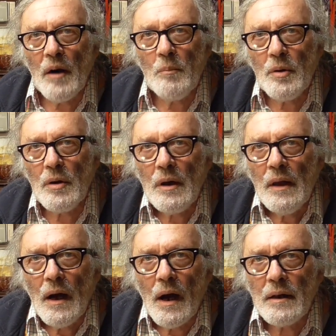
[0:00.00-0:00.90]

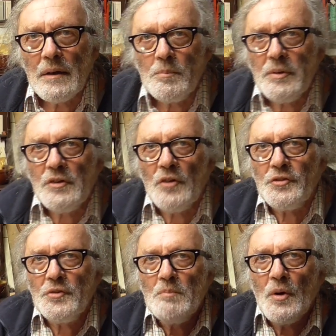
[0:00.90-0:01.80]
I'm going to print off
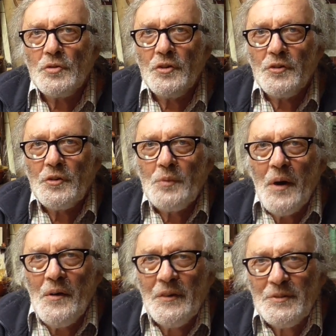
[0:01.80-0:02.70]
some boxes as
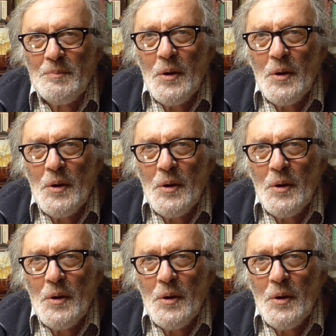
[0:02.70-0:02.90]
well to